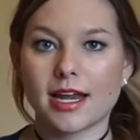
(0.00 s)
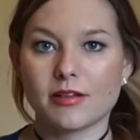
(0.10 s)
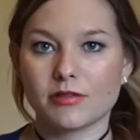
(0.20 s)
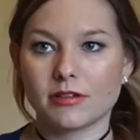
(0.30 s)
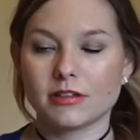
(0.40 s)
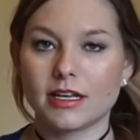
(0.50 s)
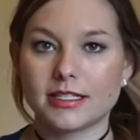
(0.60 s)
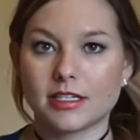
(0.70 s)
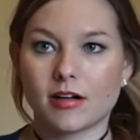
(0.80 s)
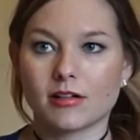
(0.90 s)
and
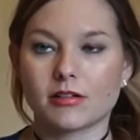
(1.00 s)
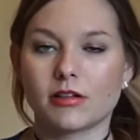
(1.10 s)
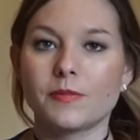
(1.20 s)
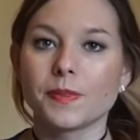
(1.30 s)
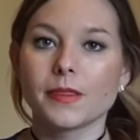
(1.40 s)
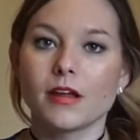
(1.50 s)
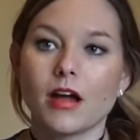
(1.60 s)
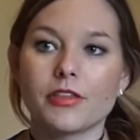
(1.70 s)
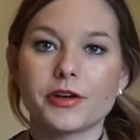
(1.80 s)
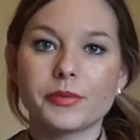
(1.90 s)
it's an article
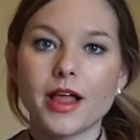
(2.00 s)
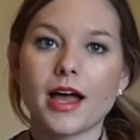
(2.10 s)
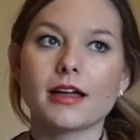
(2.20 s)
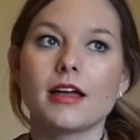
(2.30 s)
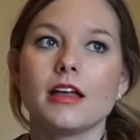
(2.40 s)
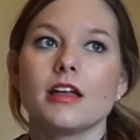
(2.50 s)
on their blog.